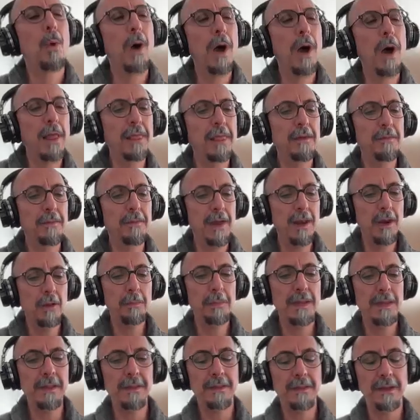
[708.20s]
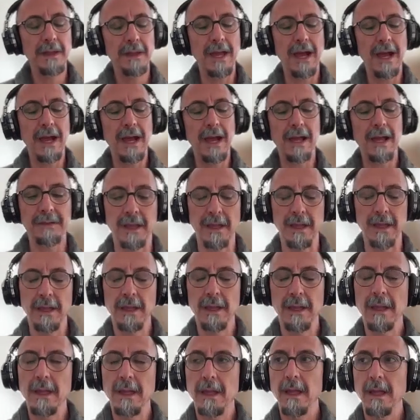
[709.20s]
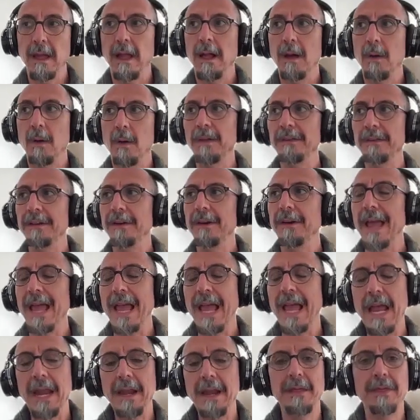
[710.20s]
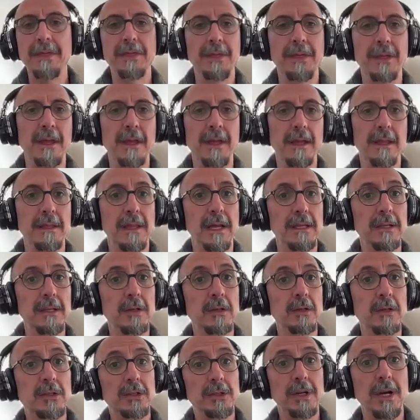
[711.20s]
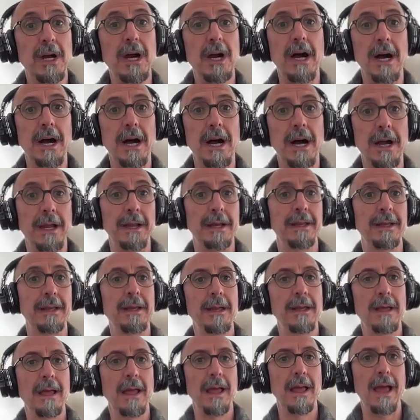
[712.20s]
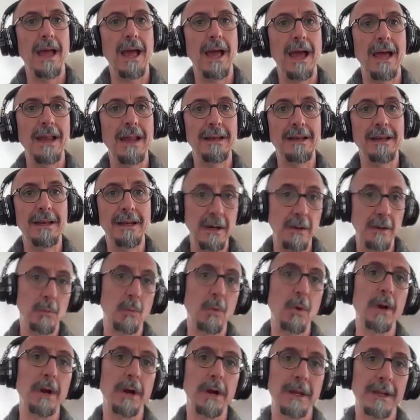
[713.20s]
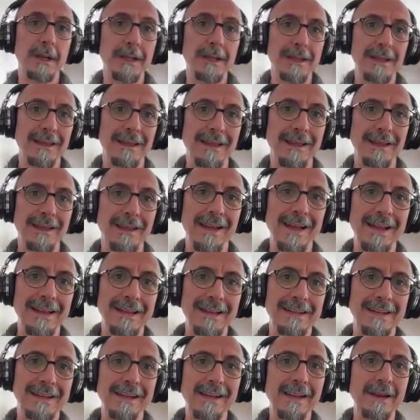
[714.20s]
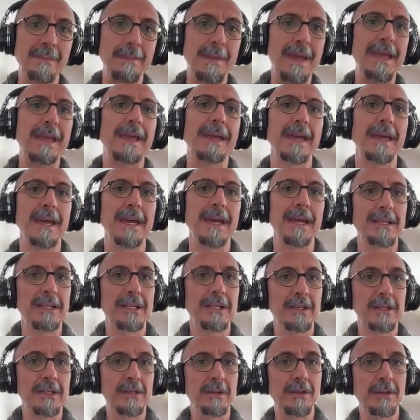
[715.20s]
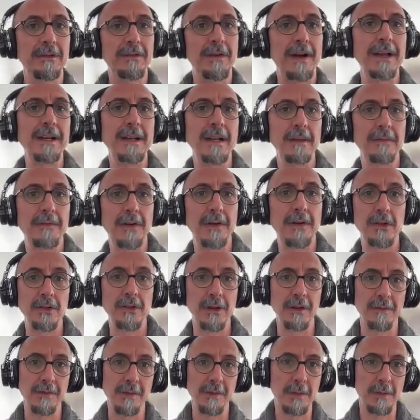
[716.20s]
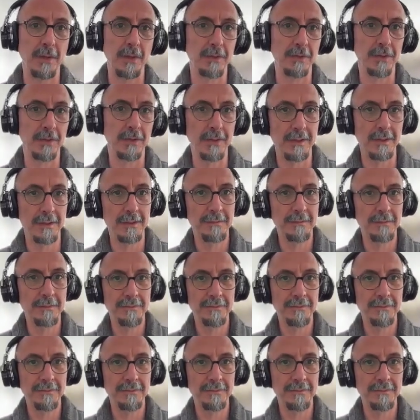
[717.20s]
while developing the assay, was there anything that you tried and didn't work and didn't make it to the final version of the protocol?